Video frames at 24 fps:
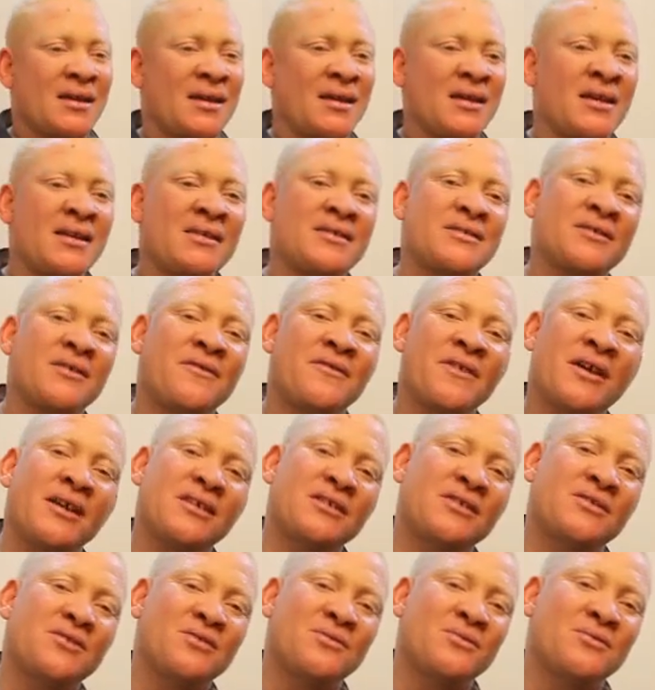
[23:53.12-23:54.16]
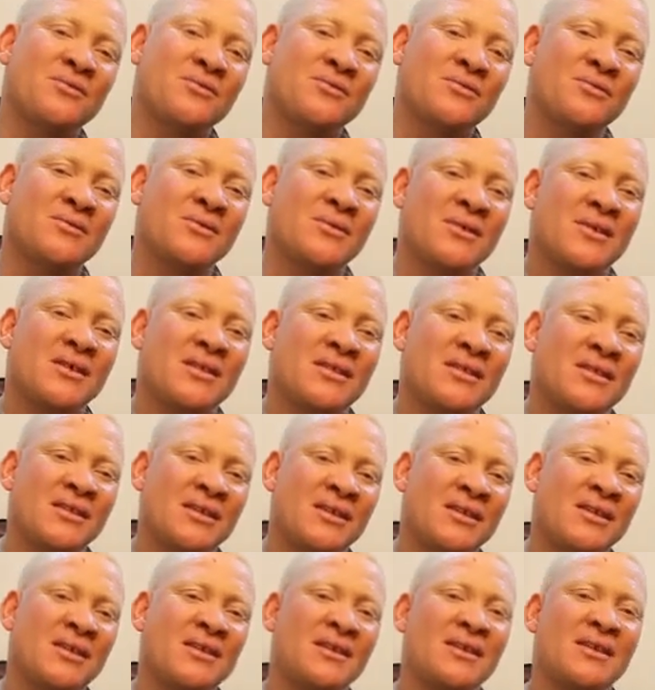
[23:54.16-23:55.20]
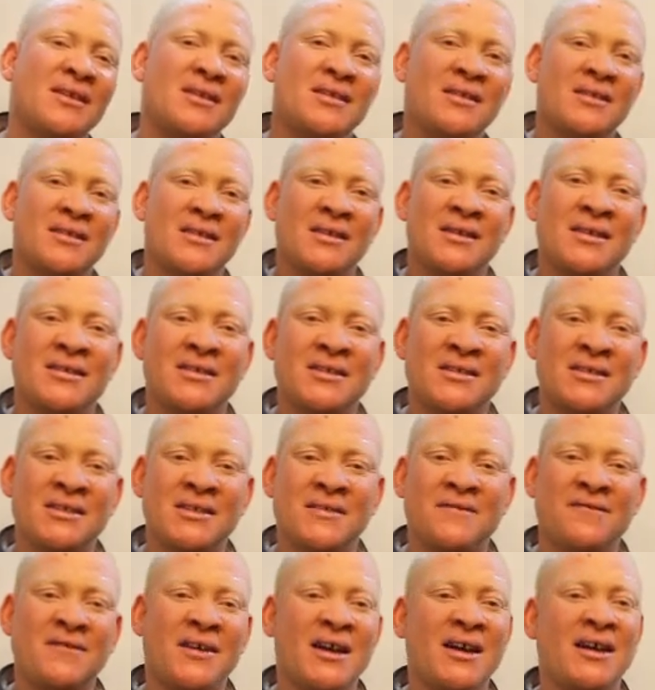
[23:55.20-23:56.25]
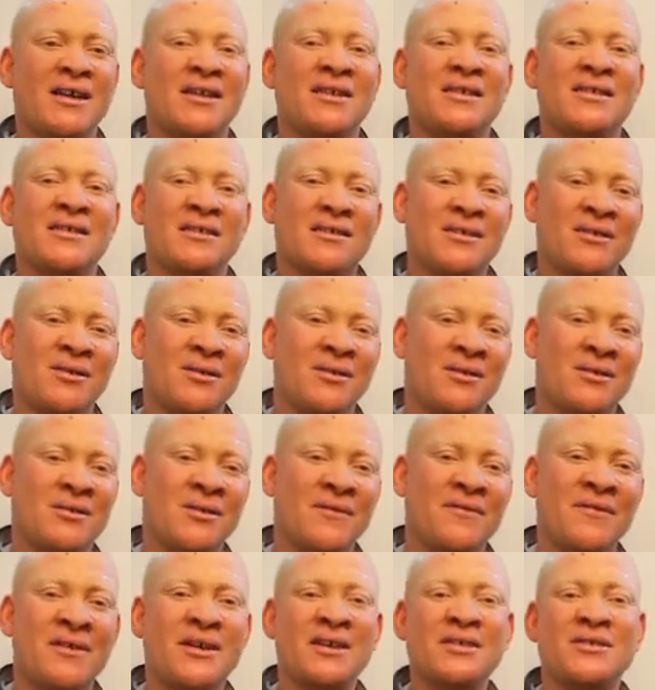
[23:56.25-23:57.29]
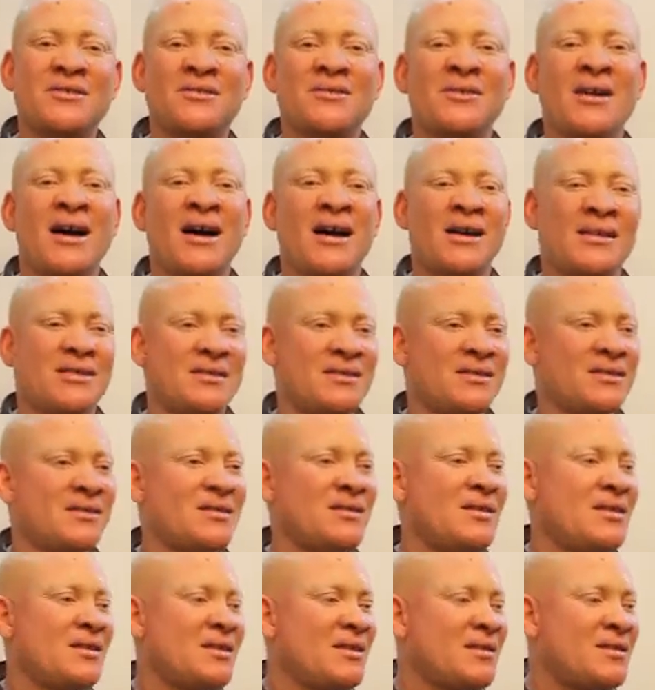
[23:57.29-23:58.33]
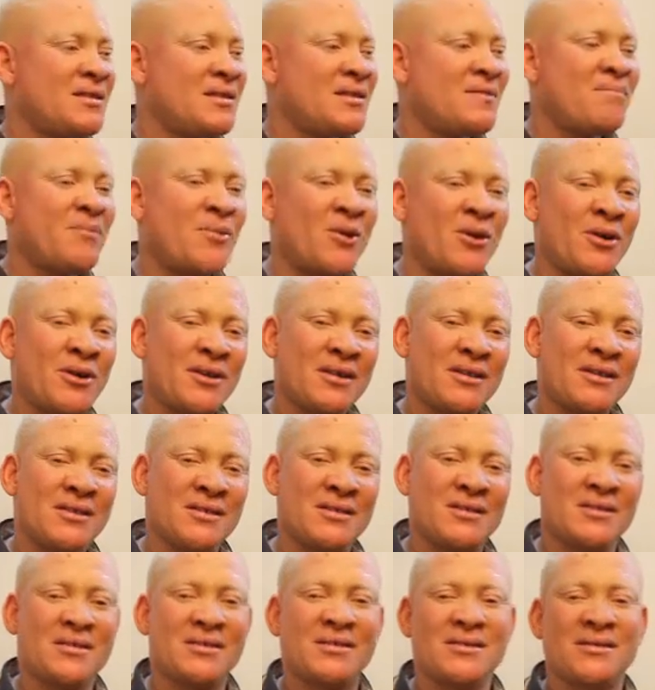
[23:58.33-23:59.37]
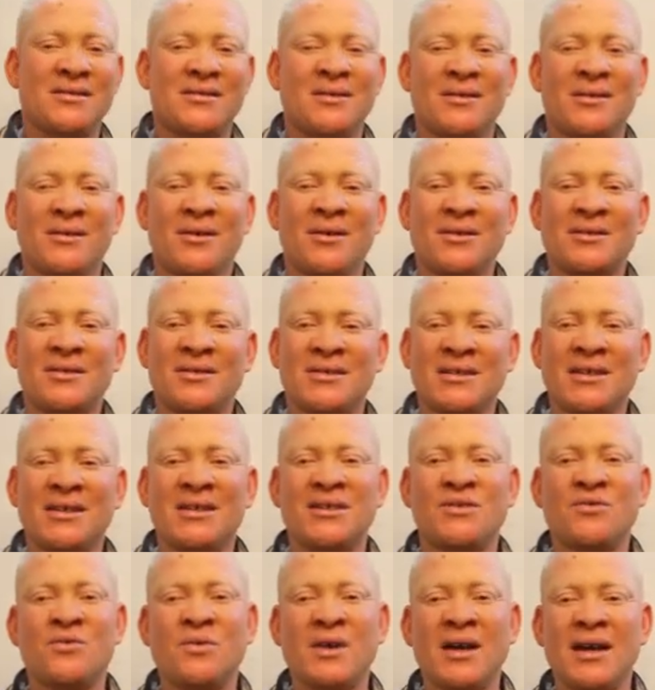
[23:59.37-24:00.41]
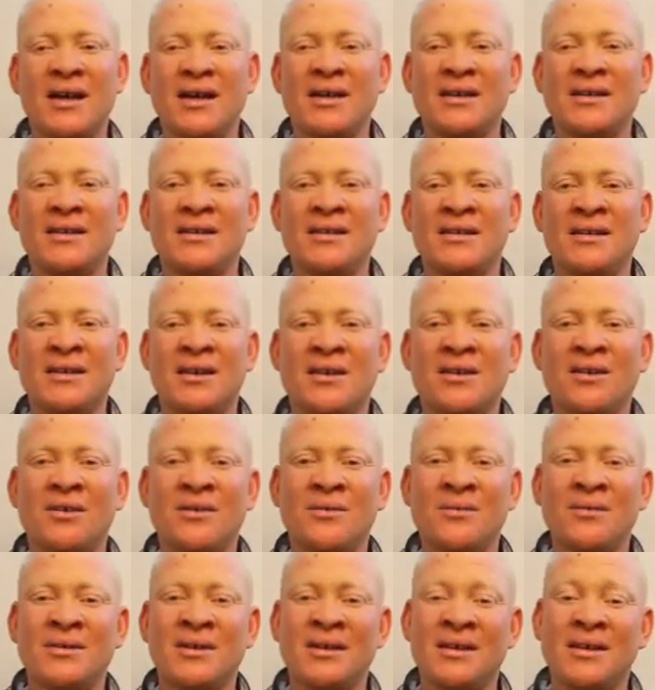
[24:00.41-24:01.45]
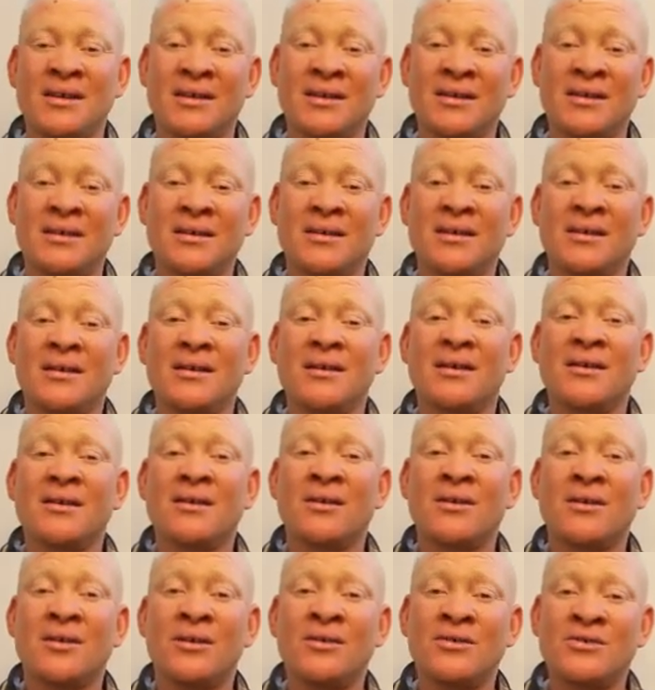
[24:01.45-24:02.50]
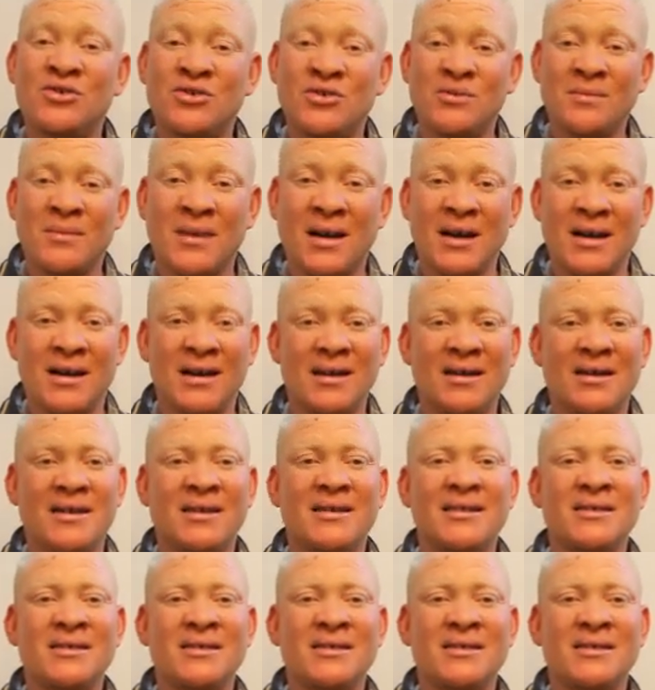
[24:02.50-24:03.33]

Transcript: It refers to it is defined or referred to as the point or stage where the consumer